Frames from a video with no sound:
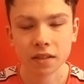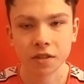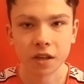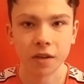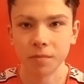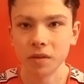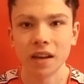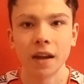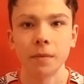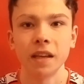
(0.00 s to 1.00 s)
So,
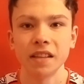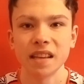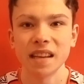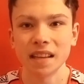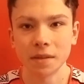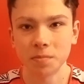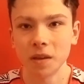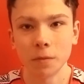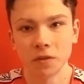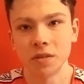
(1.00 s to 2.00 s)
you know, it, it,
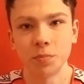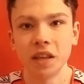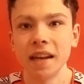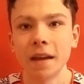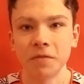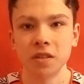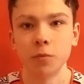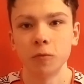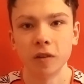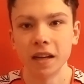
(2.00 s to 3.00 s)
it was the
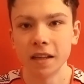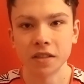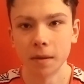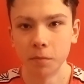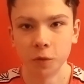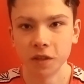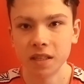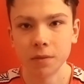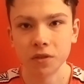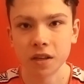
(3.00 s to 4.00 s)
inevitable, really. At some point,
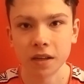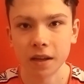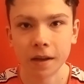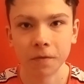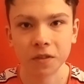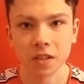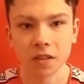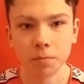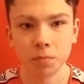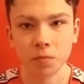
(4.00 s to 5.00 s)
he was going to have
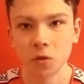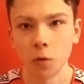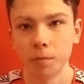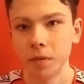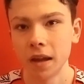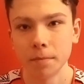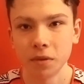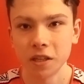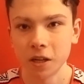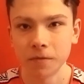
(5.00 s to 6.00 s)
to sort of like
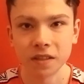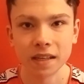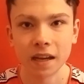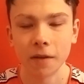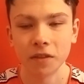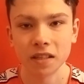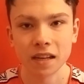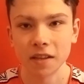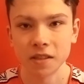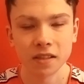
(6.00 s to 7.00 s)
be shifted out of this
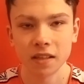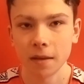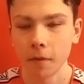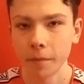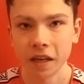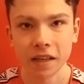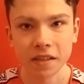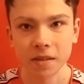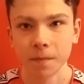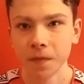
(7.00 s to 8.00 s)
Leicester team. I mean,
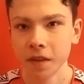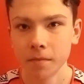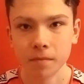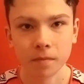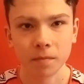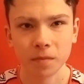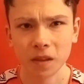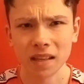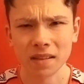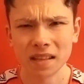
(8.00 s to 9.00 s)
he's,
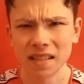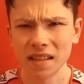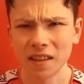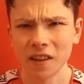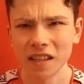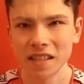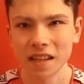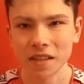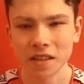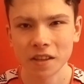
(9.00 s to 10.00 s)
is he
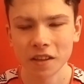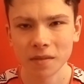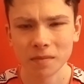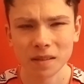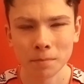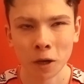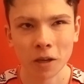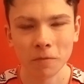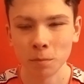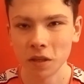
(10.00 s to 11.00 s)
36? He
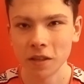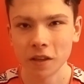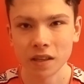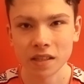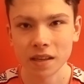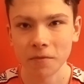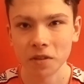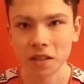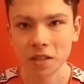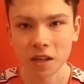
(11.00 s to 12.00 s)
might even be
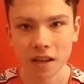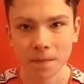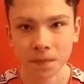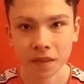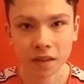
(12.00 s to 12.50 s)
37 this year.